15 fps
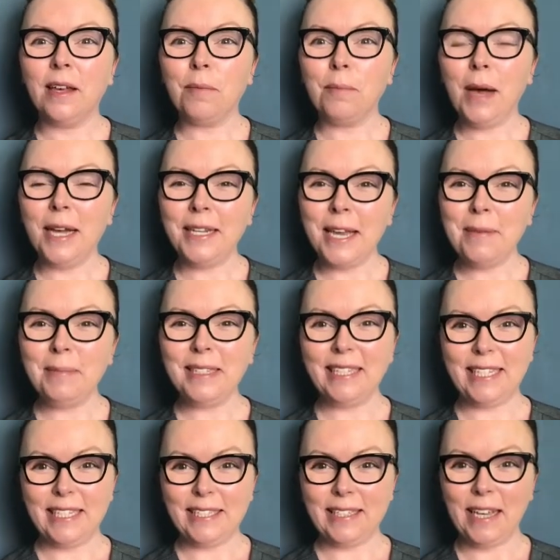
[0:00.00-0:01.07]
My name's
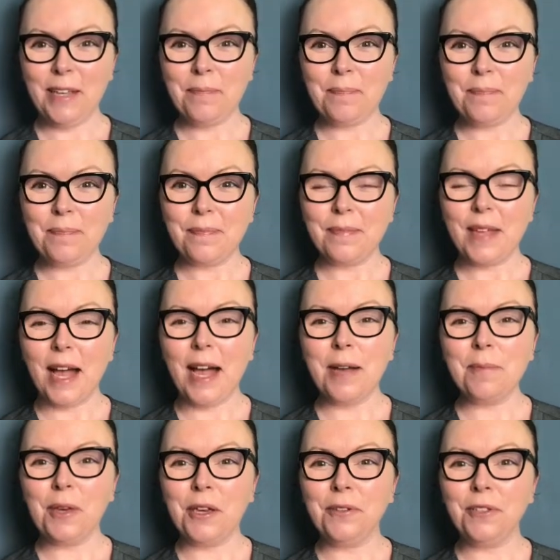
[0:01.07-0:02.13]
Lisa.
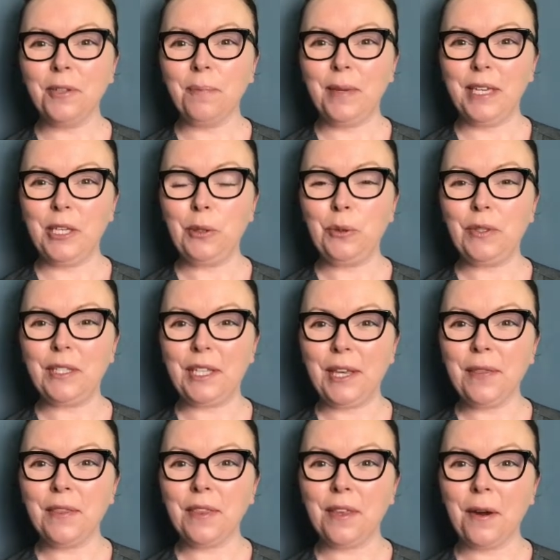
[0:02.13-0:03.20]
I'm going to be your
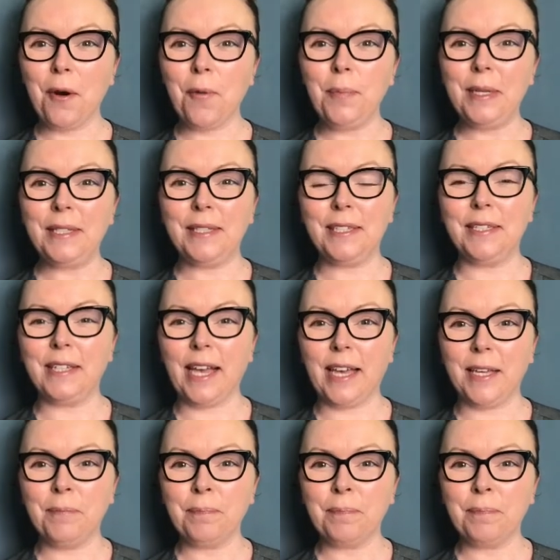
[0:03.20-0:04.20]
skin therapist today,